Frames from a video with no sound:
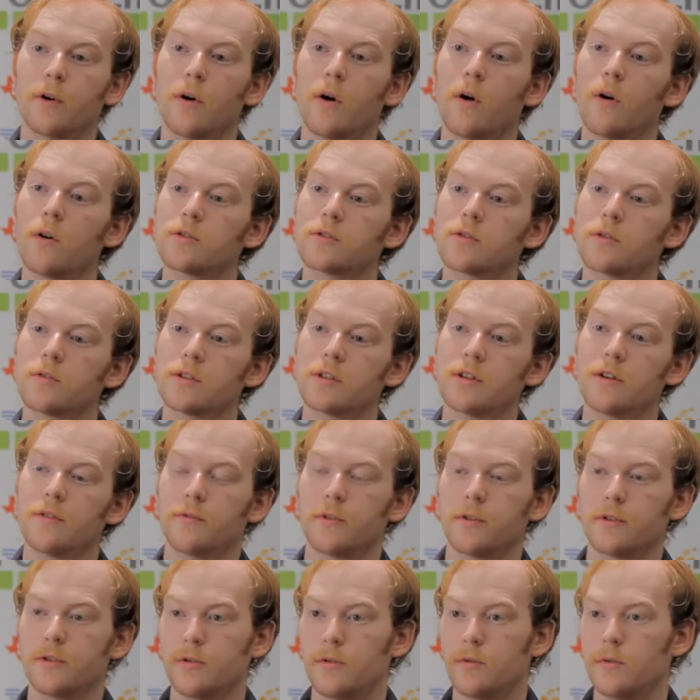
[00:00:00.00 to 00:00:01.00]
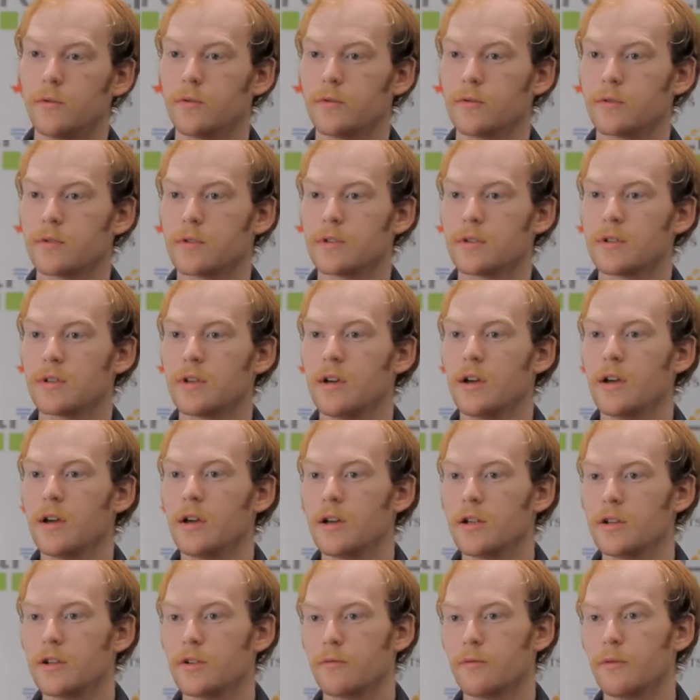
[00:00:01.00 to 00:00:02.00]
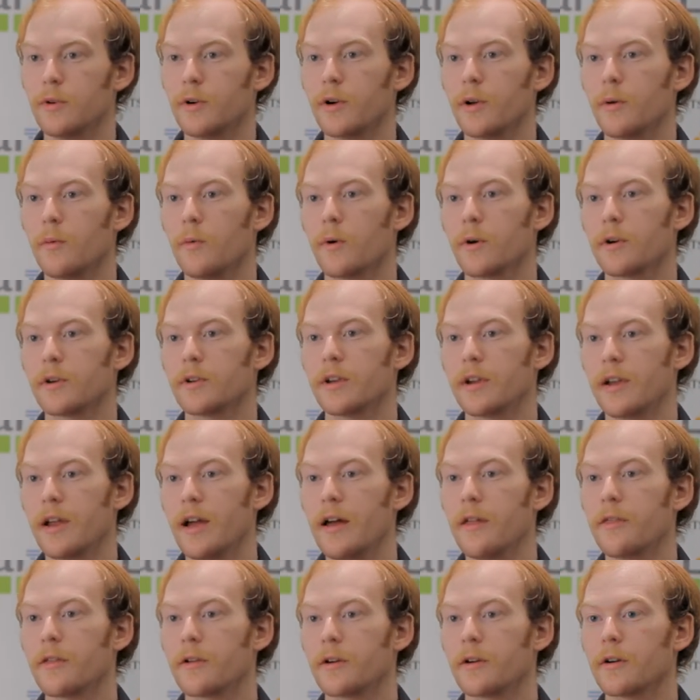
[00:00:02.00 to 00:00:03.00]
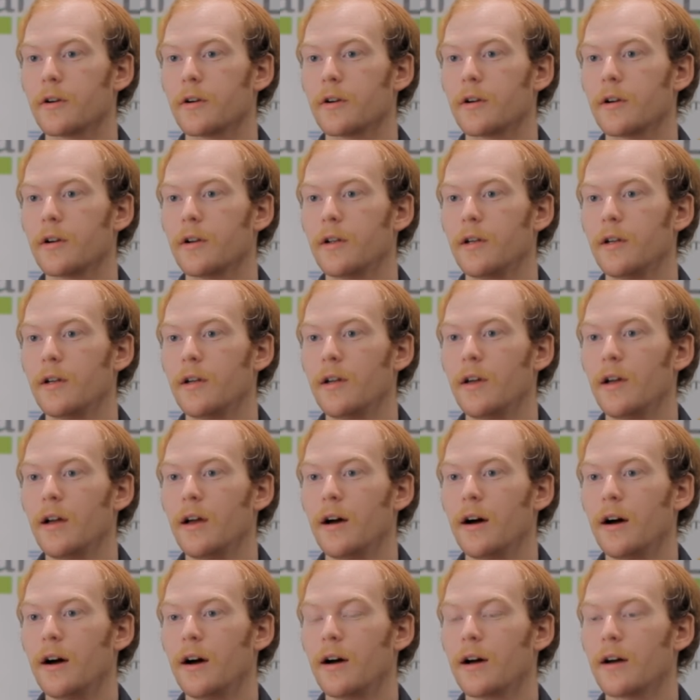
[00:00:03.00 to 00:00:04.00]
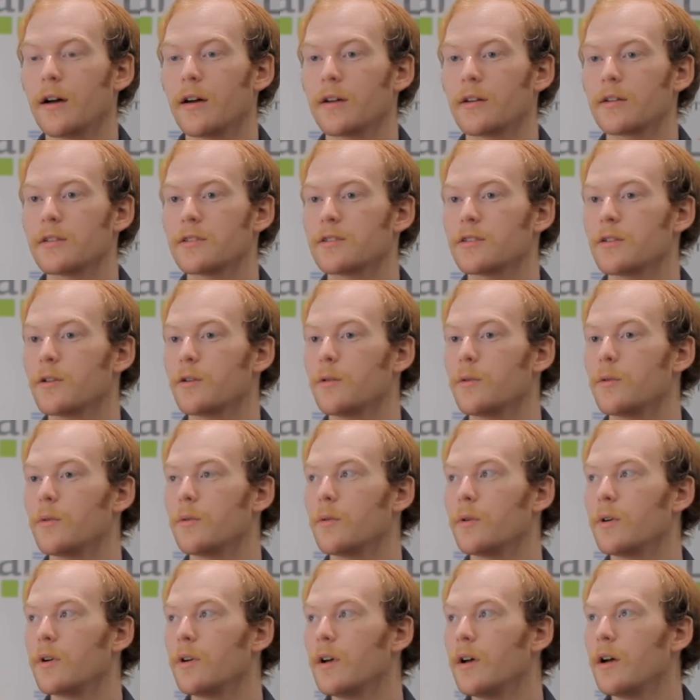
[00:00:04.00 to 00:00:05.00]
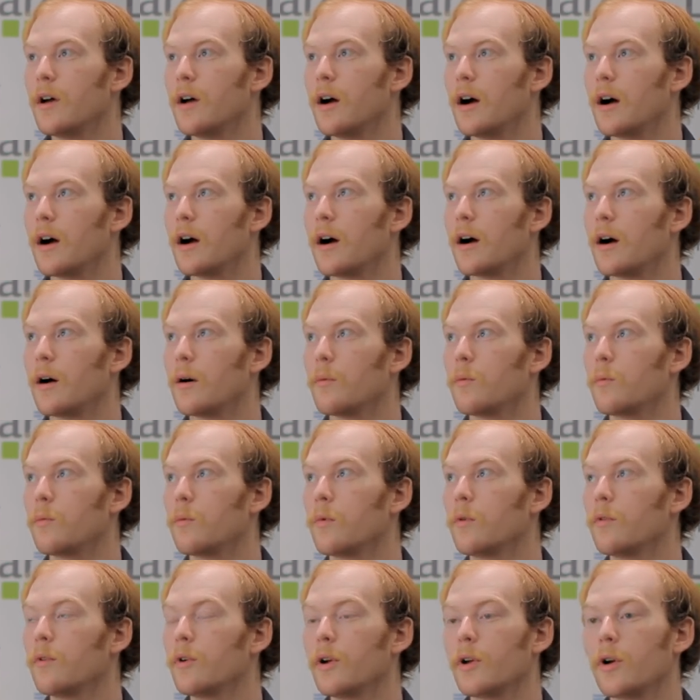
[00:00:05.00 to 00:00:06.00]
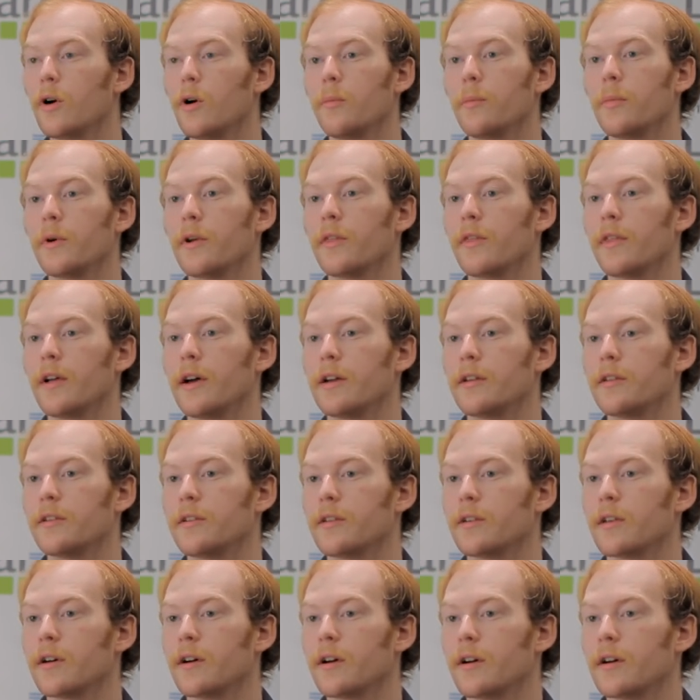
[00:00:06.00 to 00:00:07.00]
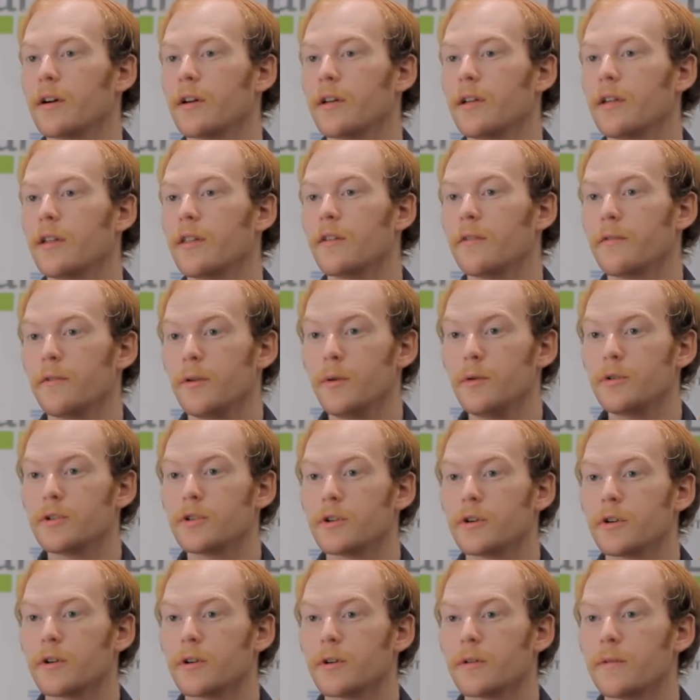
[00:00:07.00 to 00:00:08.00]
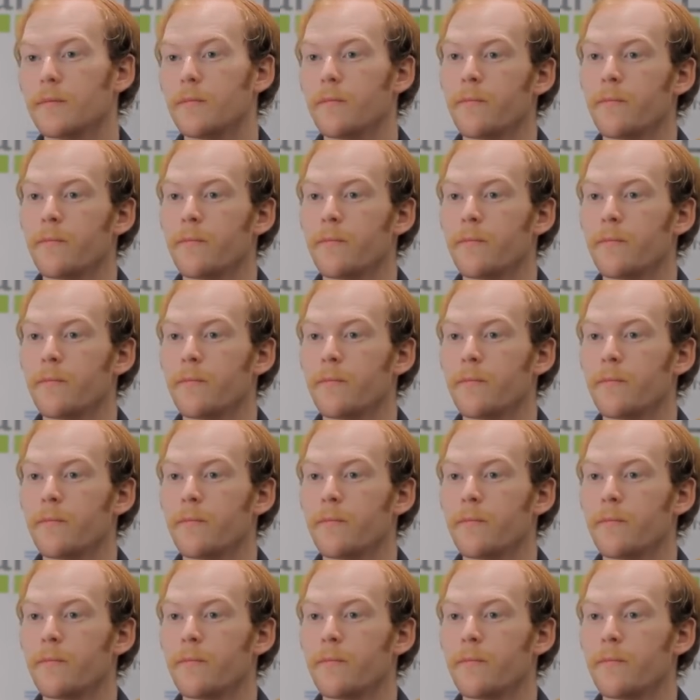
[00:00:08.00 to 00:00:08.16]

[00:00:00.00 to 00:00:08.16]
all sorts of different tools to really work together. Uh, so uh, we're really hoping that uh, in the future